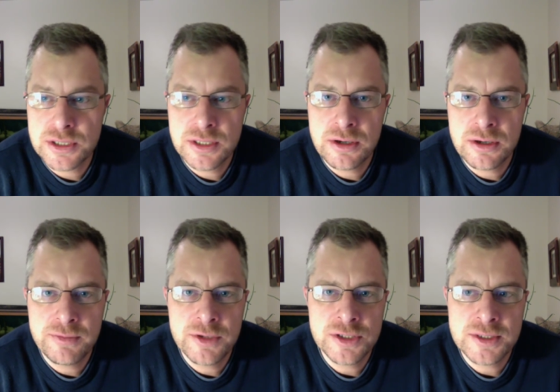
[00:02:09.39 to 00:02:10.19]
There are
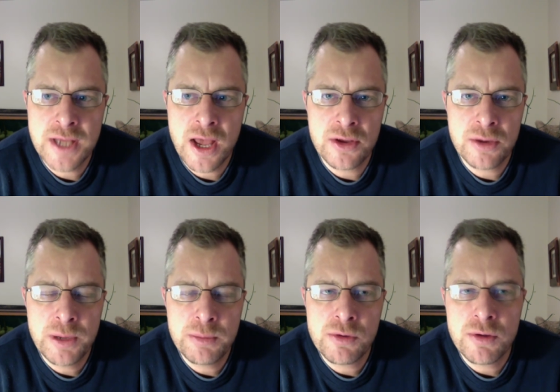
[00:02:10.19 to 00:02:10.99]
divisions now. There are
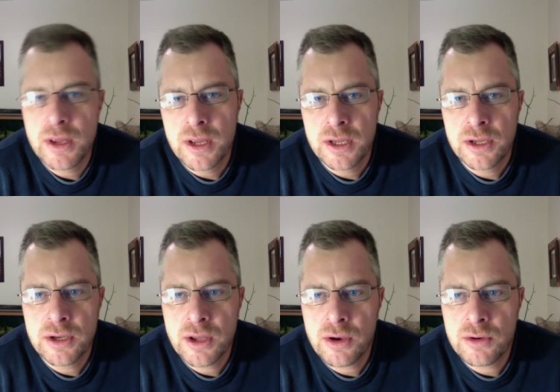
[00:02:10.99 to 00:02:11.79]
people, you
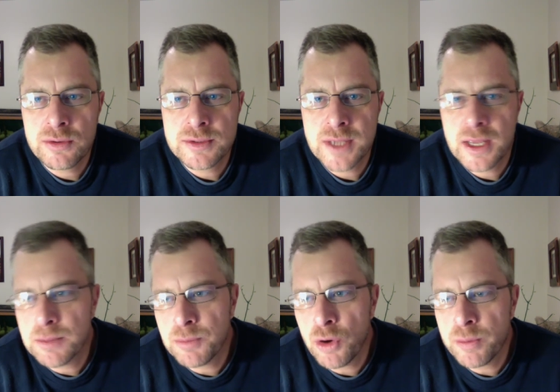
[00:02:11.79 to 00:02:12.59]
know, who say the
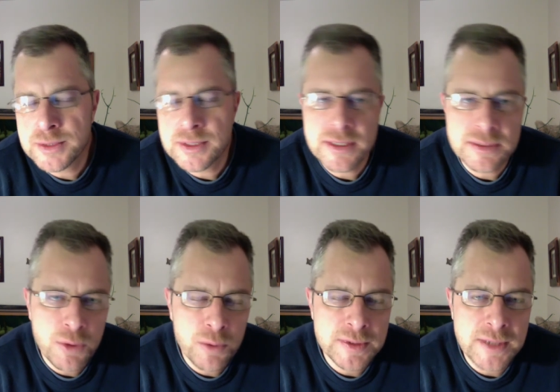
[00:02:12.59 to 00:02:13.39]
Pope is this, the
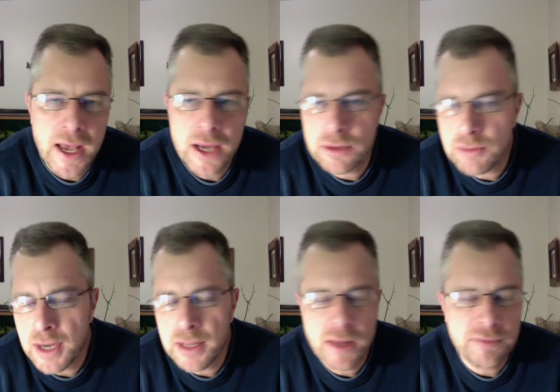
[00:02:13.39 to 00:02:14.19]
Pope is that, or
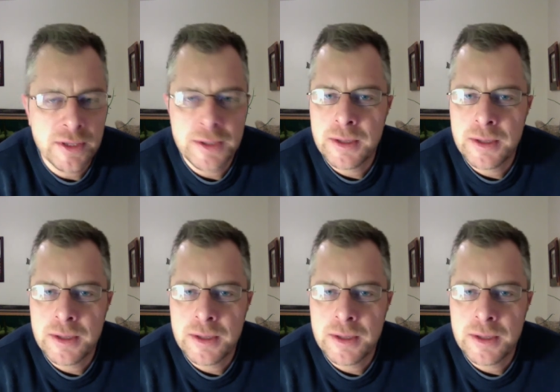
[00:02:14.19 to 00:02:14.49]
right, left,